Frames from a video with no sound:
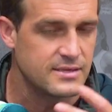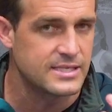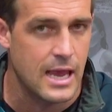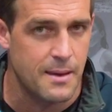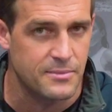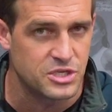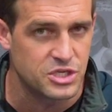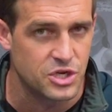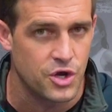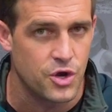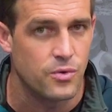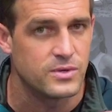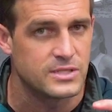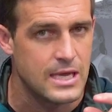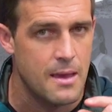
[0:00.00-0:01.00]
Same
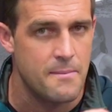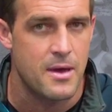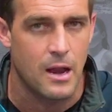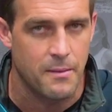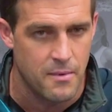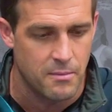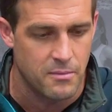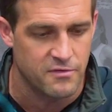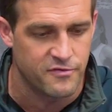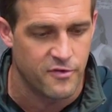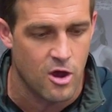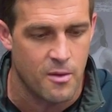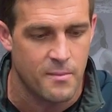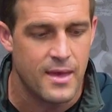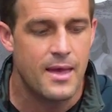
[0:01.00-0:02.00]
material, same amount of memory
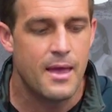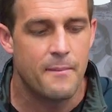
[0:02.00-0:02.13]
foam,